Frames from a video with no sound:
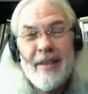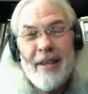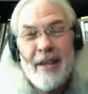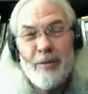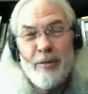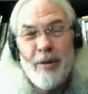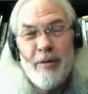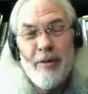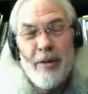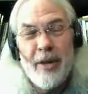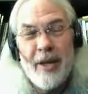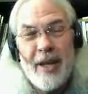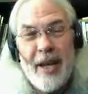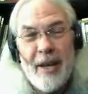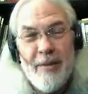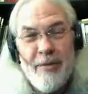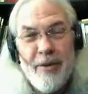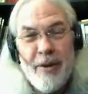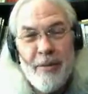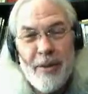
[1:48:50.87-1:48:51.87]
That's where everything
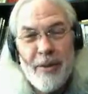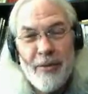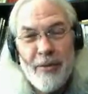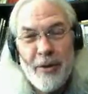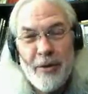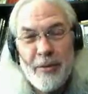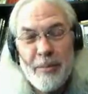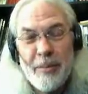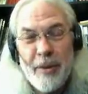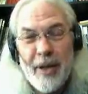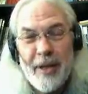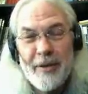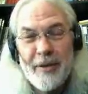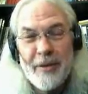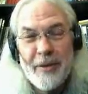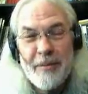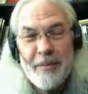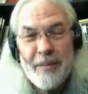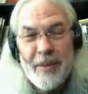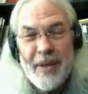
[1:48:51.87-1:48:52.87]
came from in the first
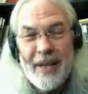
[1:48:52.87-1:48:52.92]
place,